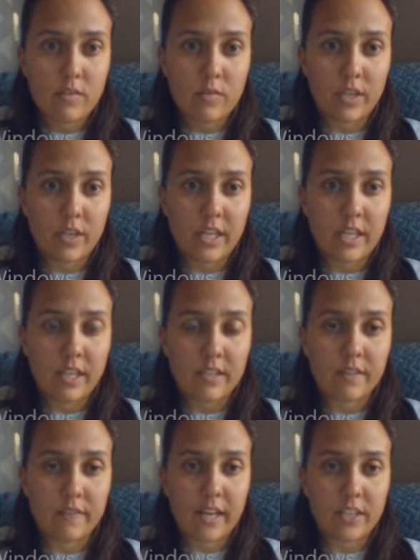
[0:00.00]
3 is
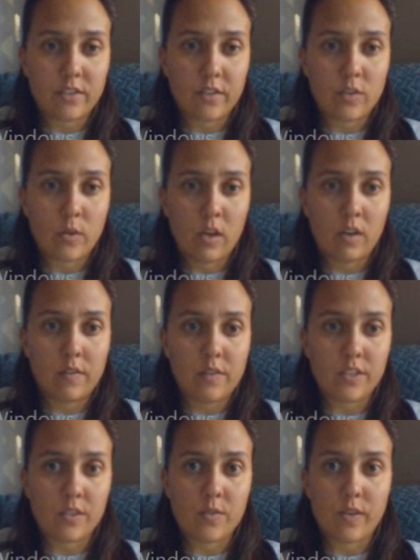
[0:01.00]
a factor of 12
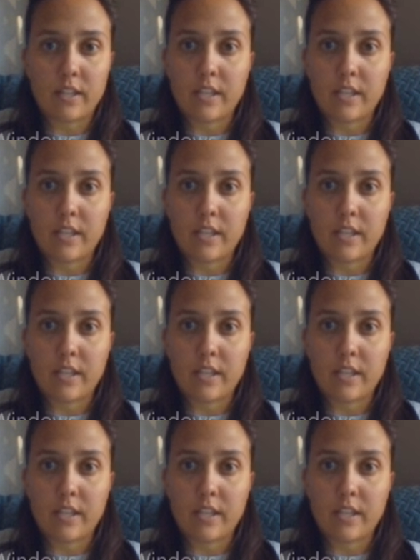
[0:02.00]
because it's right